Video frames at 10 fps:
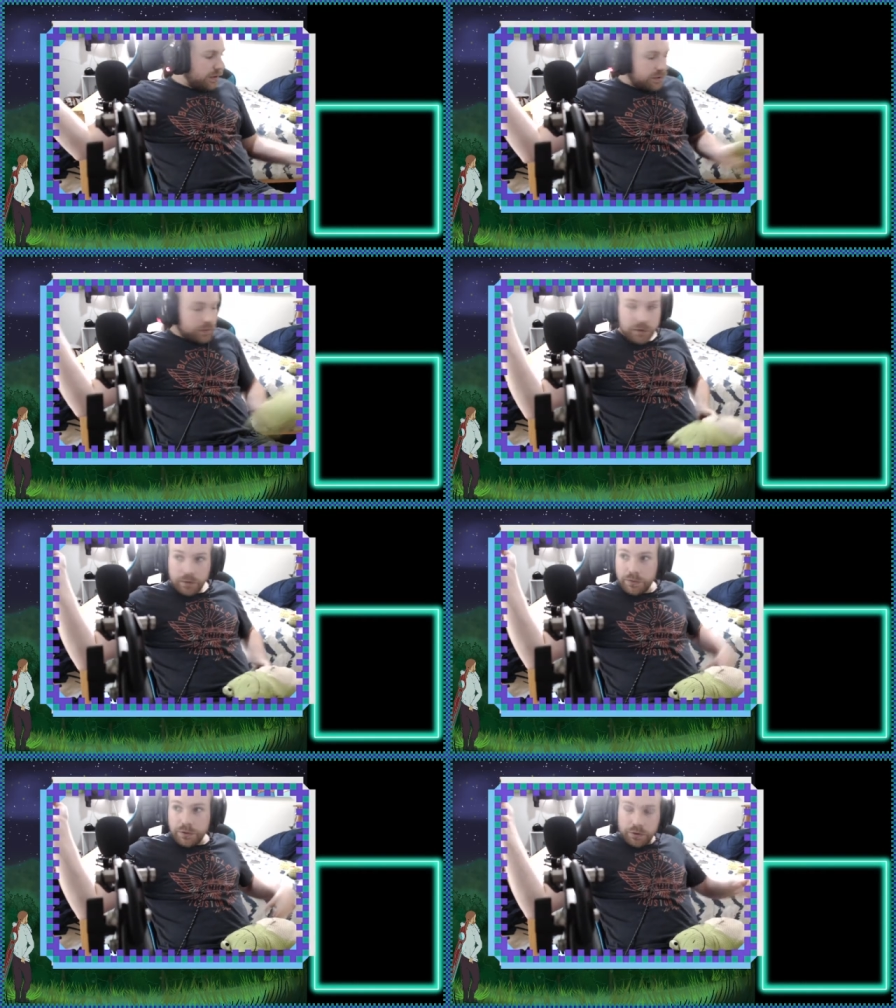
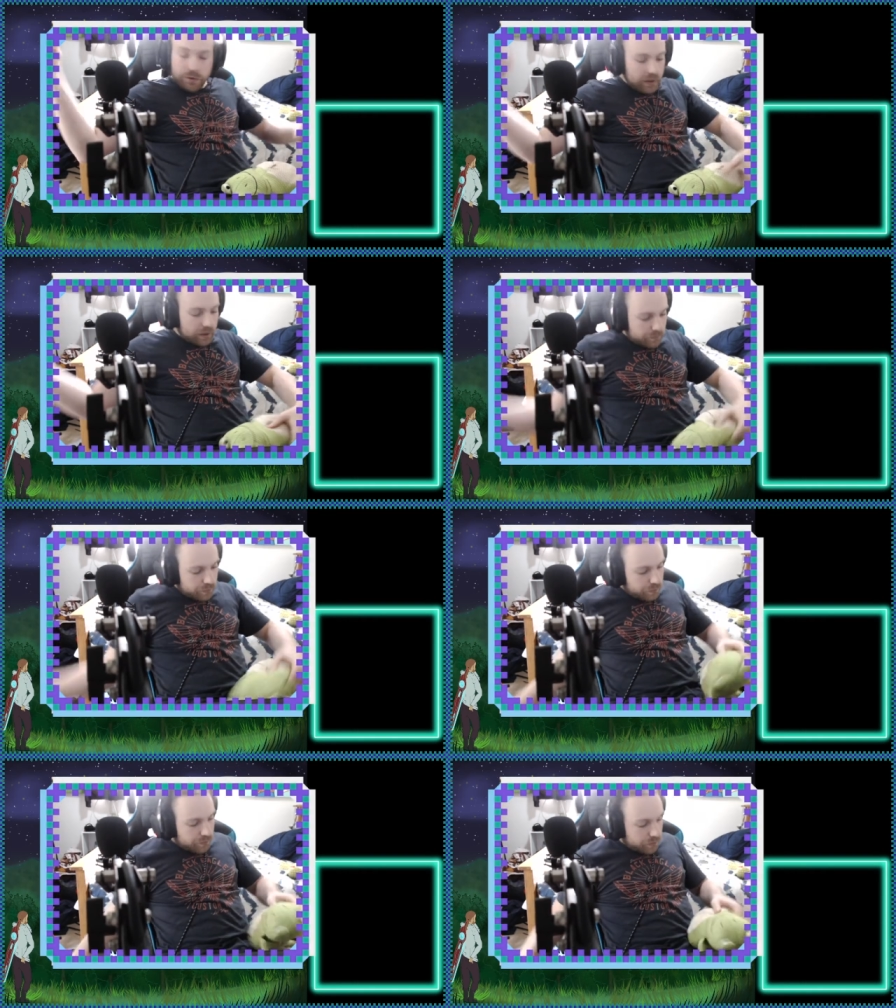Sometimes you don't have
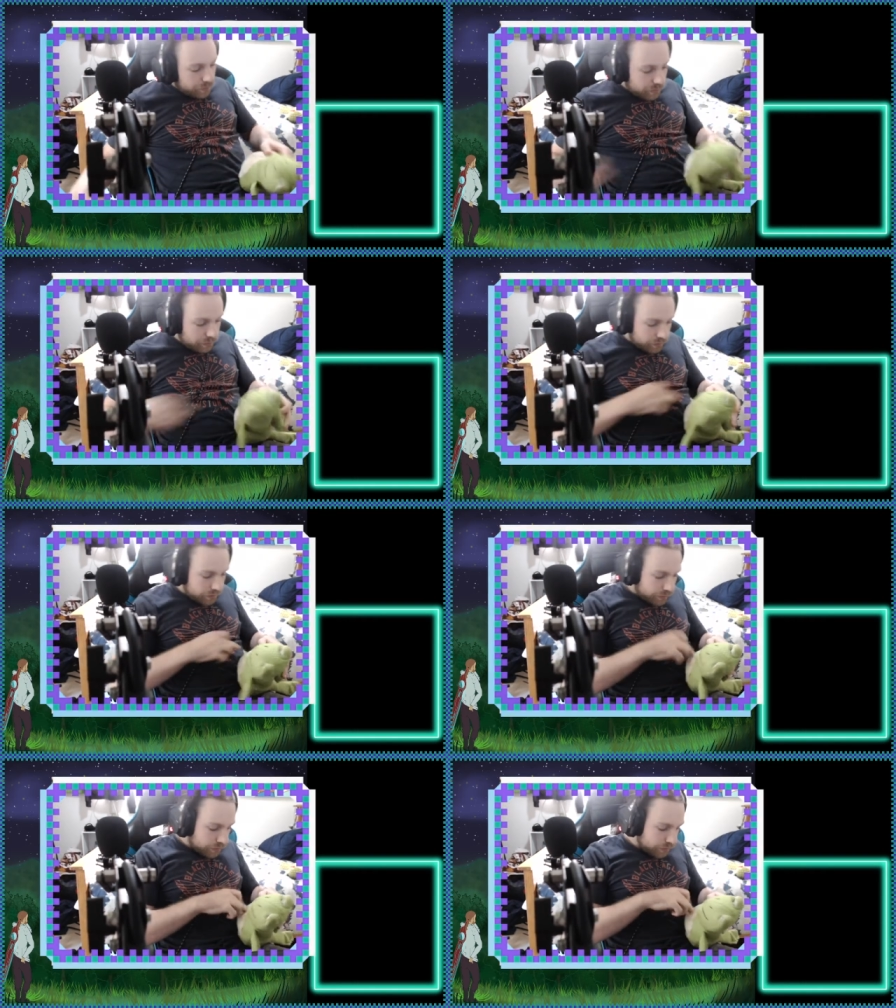too little.
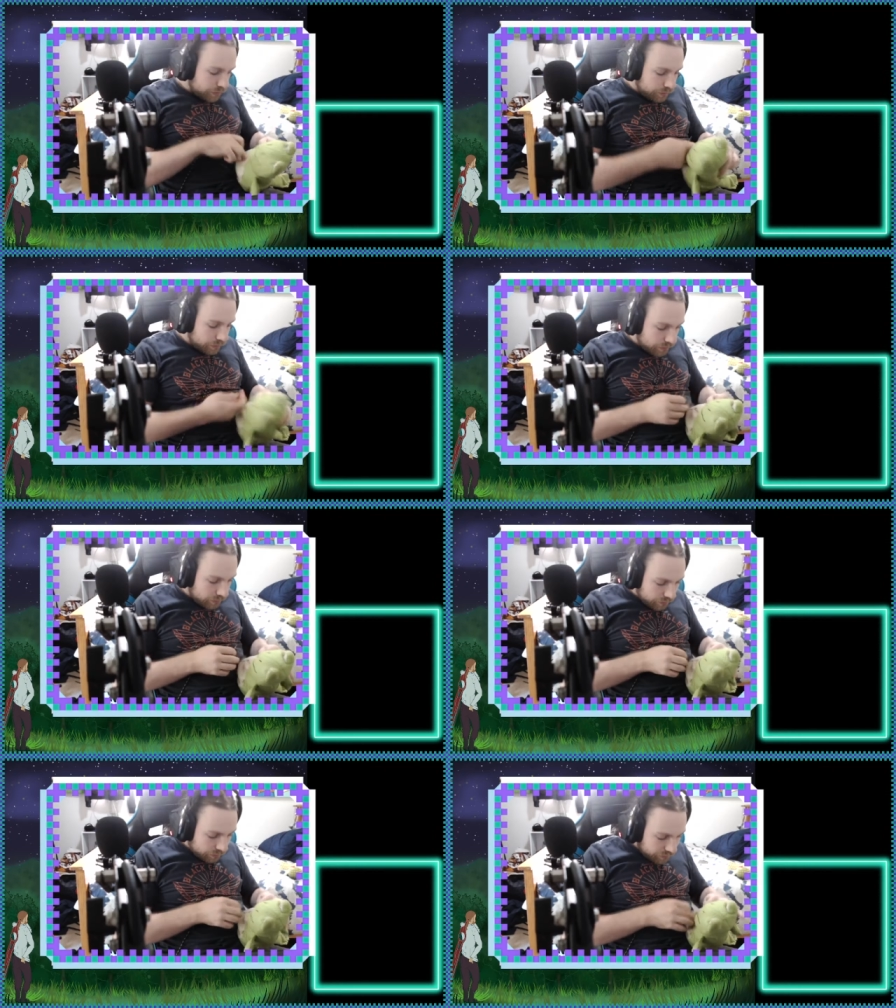
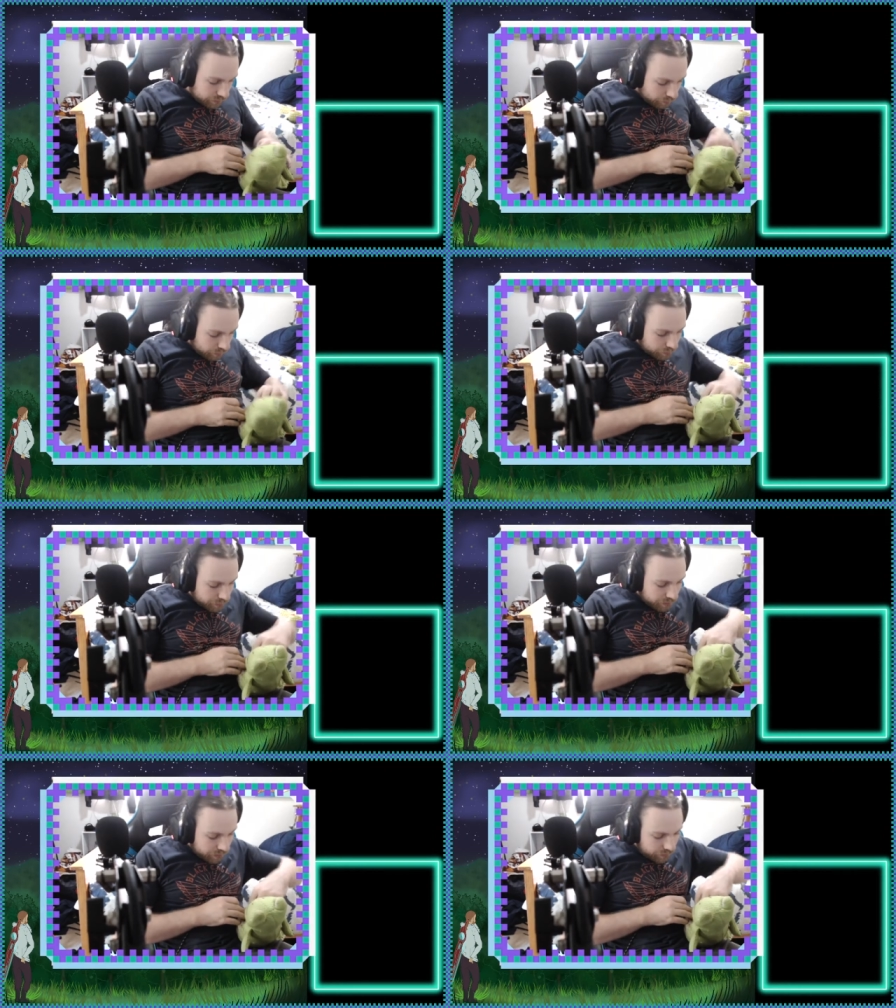Because sometimes
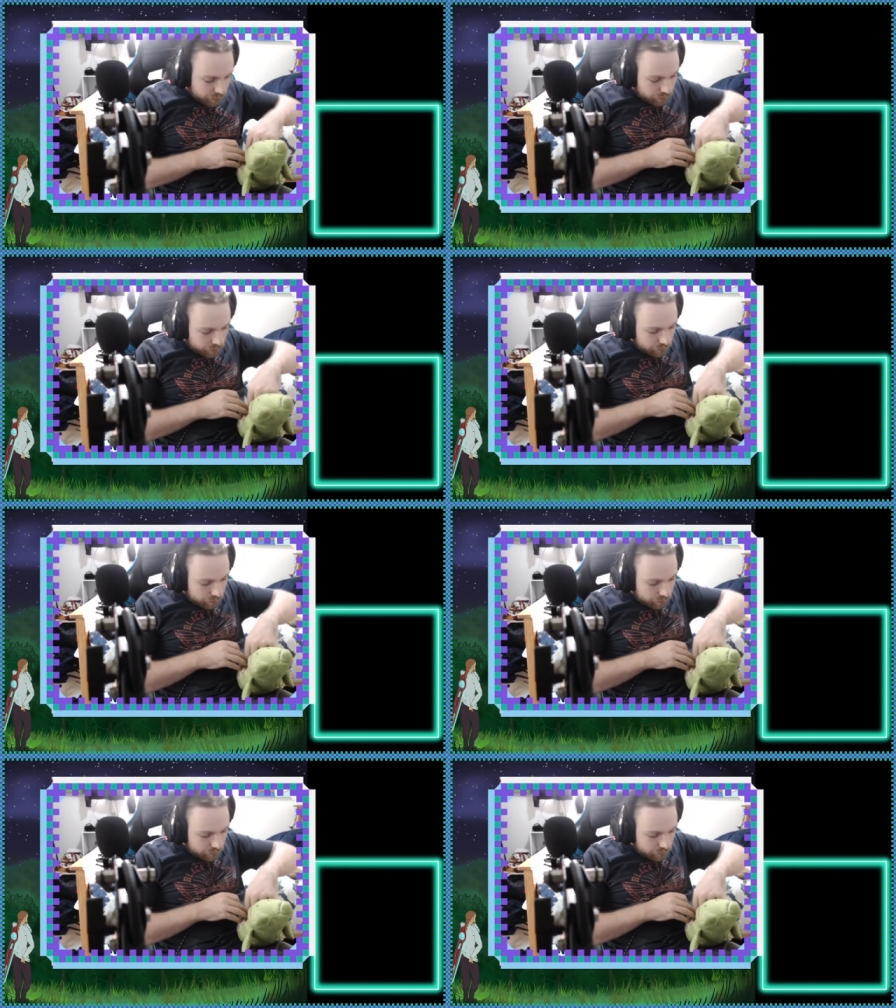you need to